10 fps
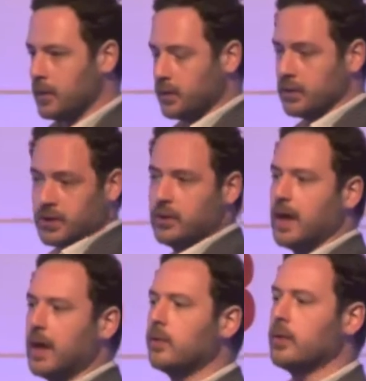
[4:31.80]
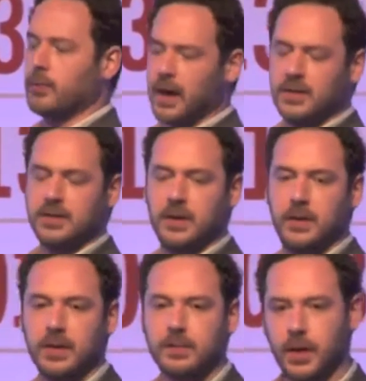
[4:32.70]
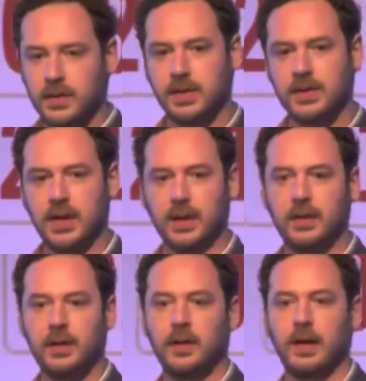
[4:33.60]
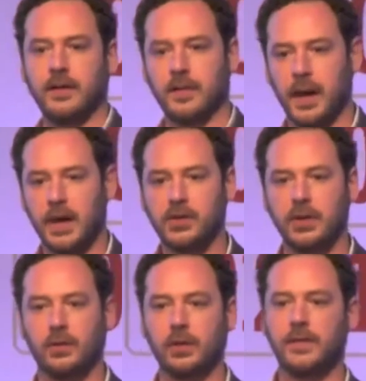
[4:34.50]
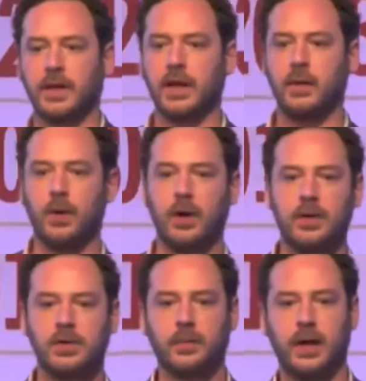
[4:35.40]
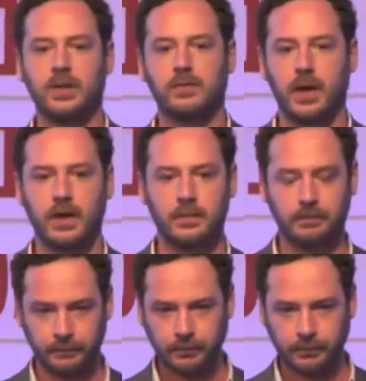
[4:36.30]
You could do that, and all your brain's doing is processing that information, looking for keywords, the way it's written.